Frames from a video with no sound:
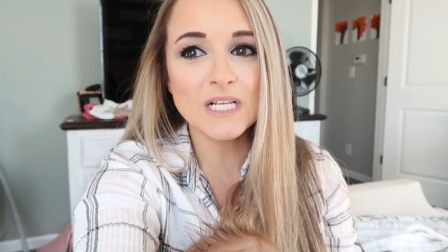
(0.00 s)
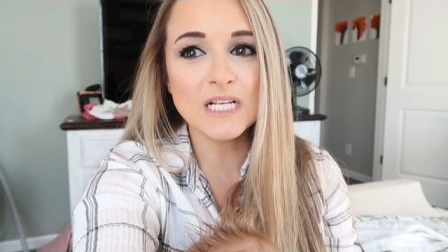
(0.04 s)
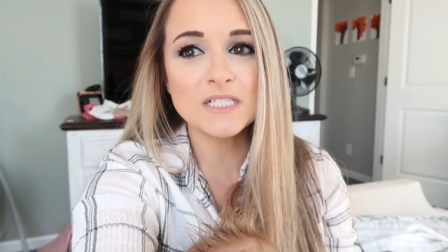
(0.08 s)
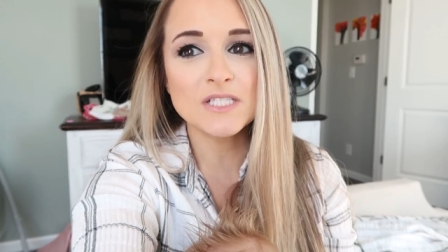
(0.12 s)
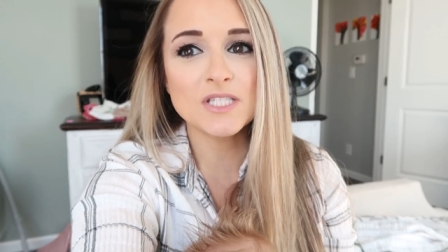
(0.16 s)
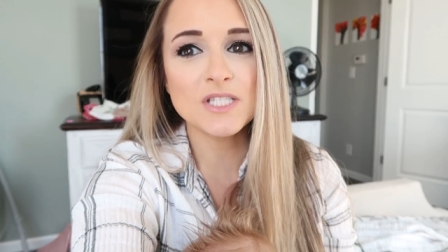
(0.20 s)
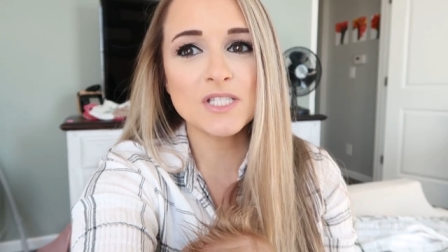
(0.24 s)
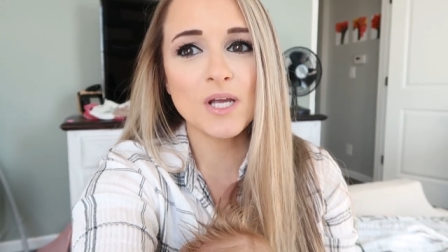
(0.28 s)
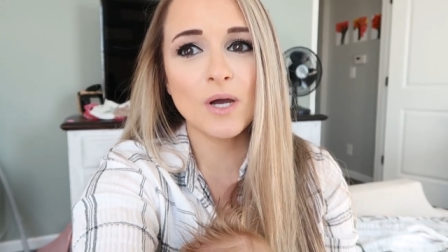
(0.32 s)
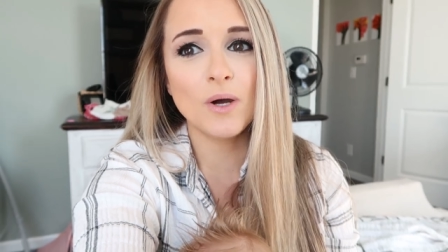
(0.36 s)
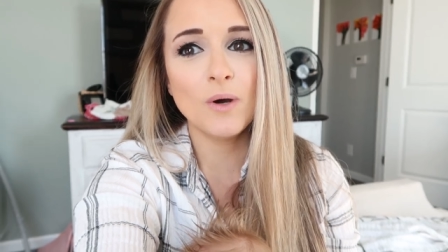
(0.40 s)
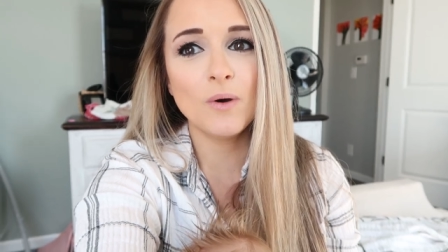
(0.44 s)

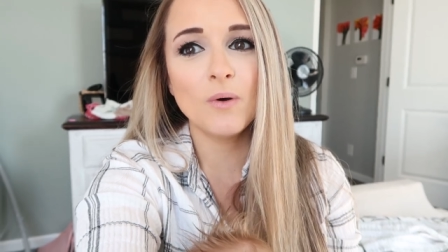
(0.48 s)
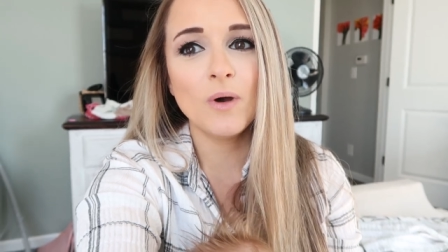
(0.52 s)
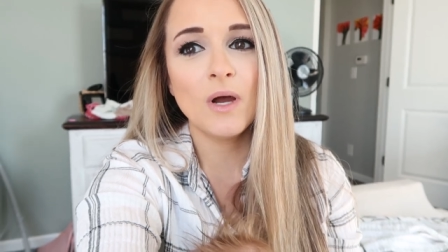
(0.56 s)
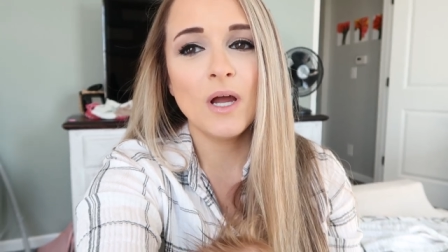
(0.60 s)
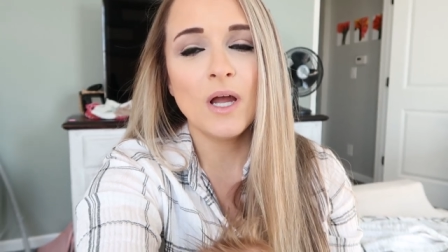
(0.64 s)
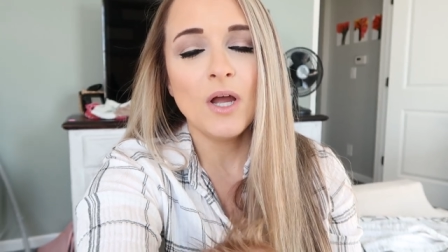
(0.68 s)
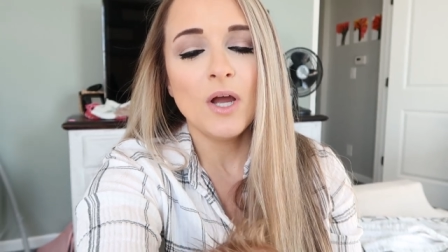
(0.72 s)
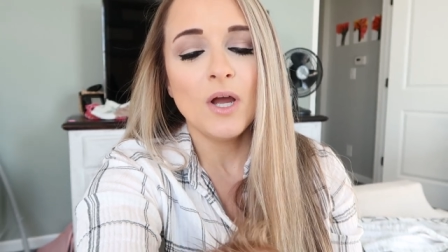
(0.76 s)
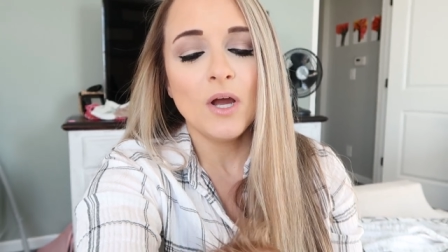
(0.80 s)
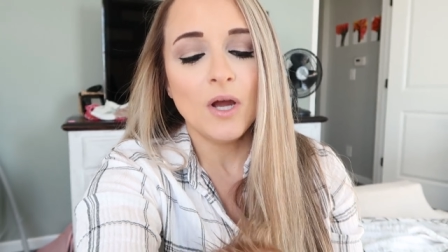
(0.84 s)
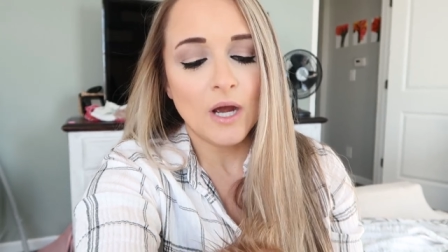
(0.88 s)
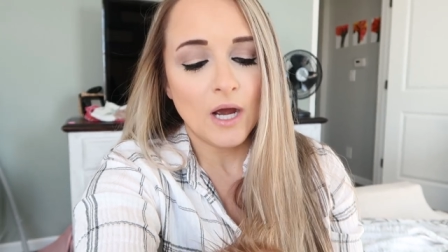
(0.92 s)
So
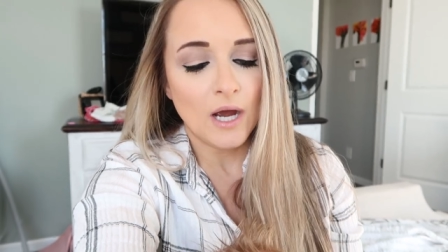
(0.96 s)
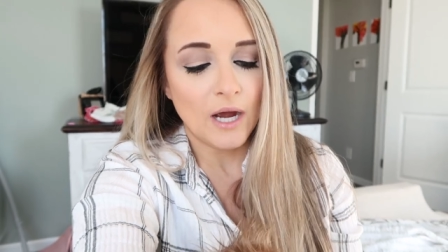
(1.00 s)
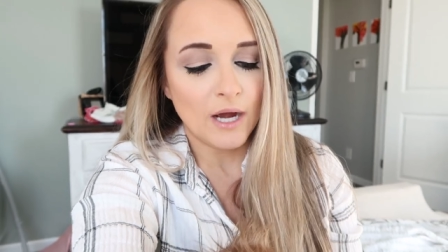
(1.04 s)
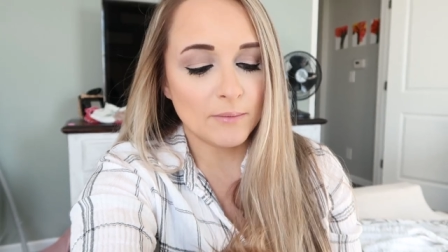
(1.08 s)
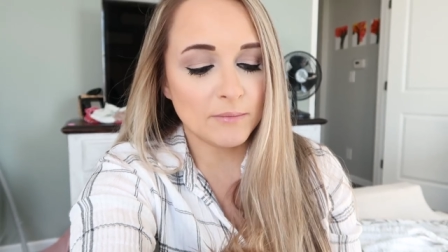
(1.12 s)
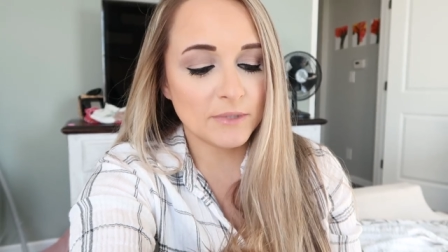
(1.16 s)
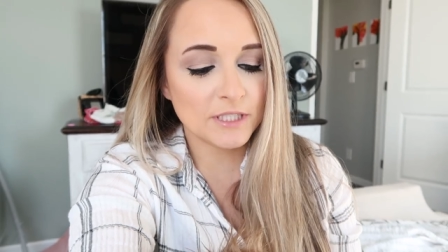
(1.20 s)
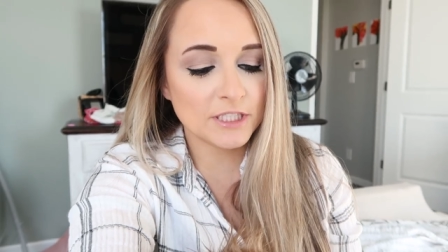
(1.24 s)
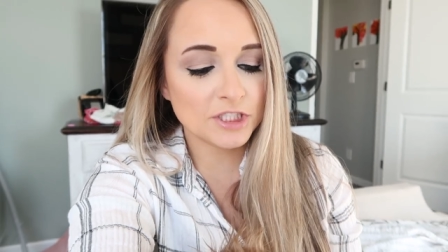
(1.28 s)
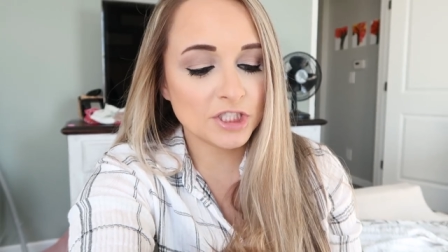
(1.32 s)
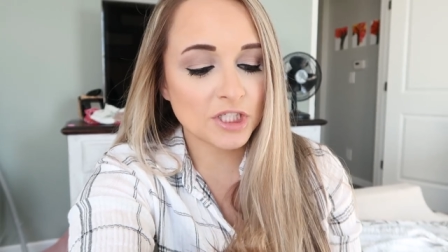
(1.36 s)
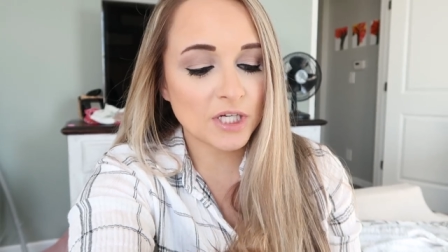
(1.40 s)

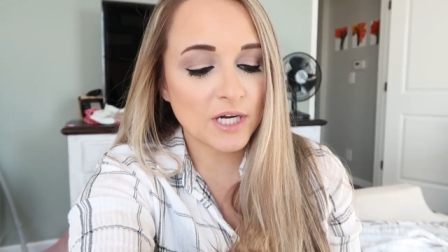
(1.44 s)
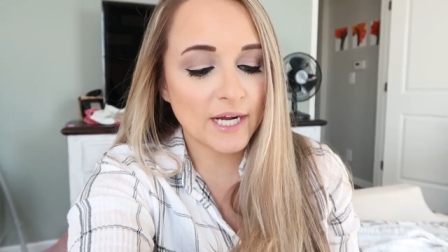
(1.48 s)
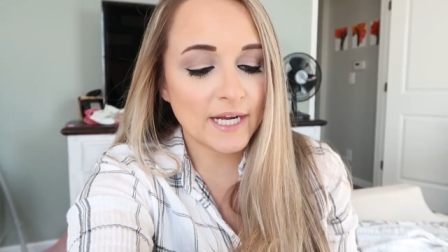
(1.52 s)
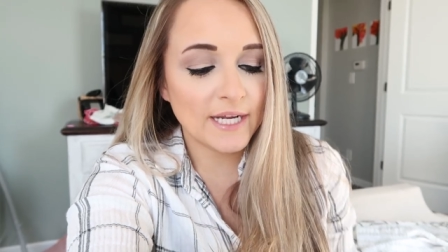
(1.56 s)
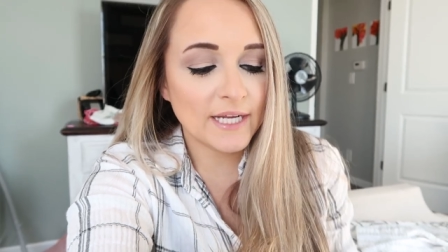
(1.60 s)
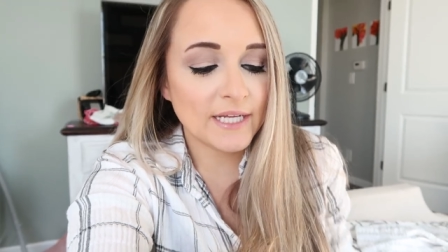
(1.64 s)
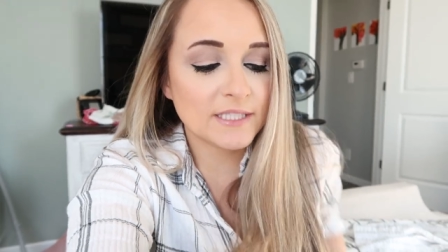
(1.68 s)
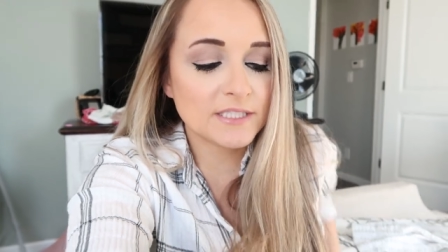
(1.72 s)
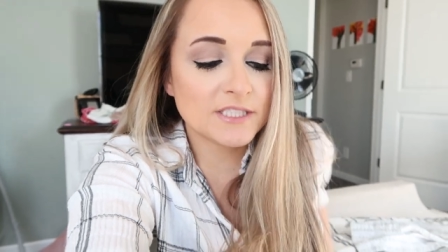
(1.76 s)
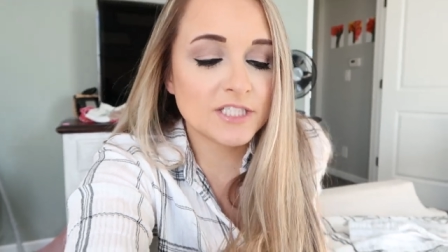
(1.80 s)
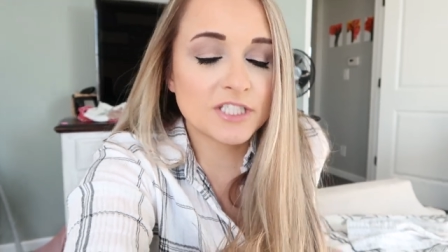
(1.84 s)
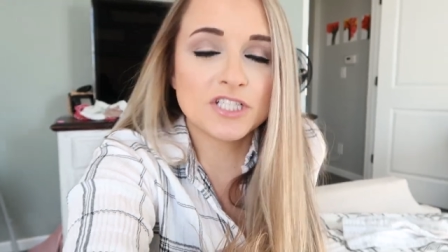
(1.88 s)
I'm gonna
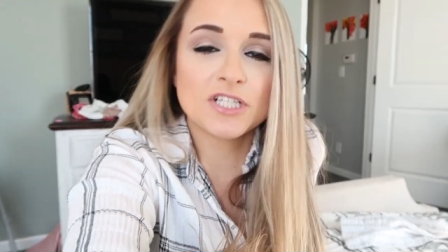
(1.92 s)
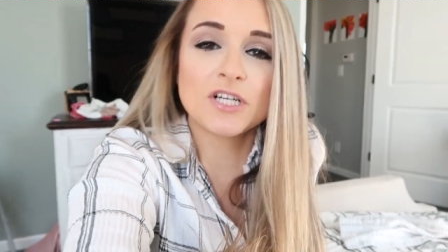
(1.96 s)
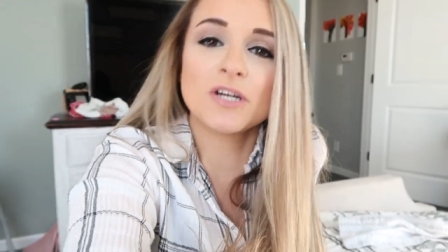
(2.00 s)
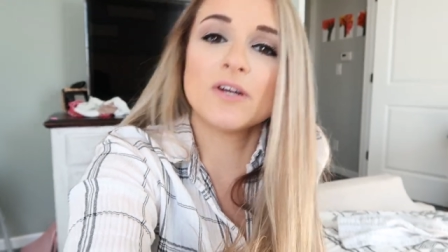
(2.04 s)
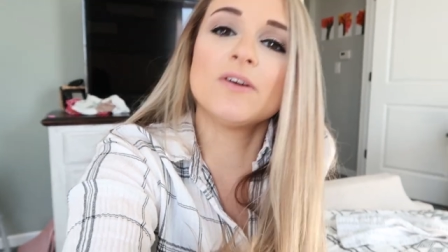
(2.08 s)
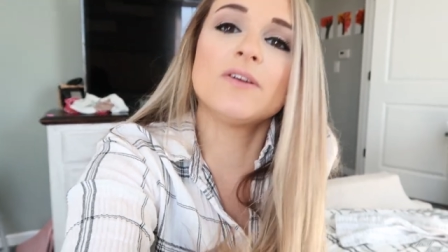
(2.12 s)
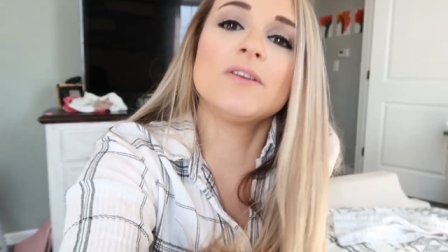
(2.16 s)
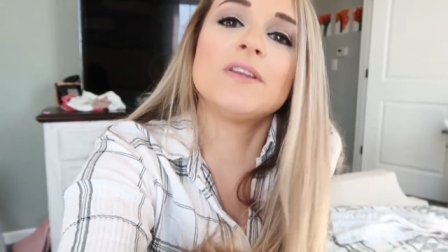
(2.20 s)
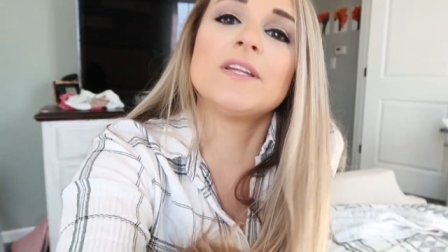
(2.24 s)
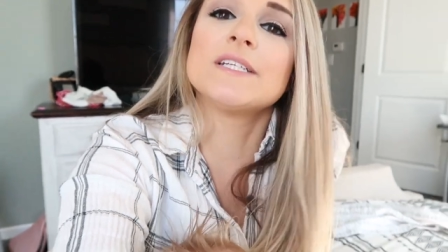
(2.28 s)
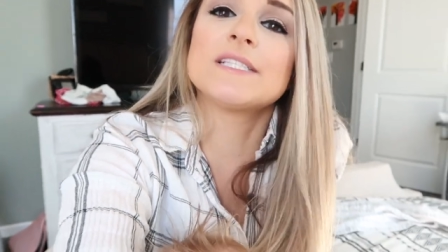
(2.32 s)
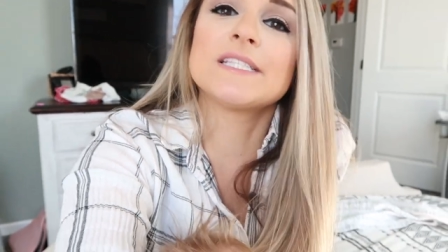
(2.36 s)
try to
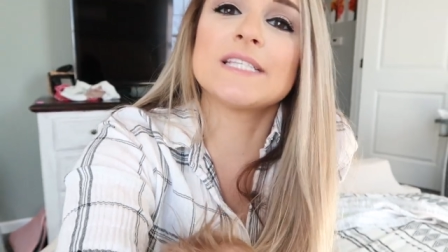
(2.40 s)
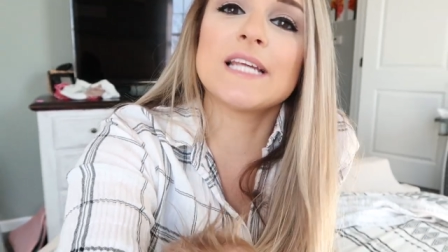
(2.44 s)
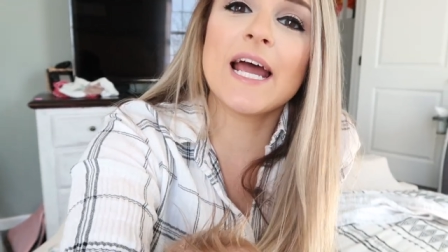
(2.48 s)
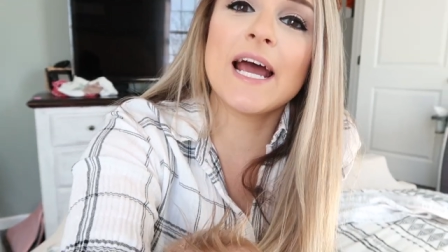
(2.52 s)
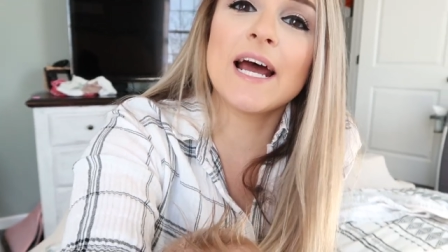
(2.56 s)
turn this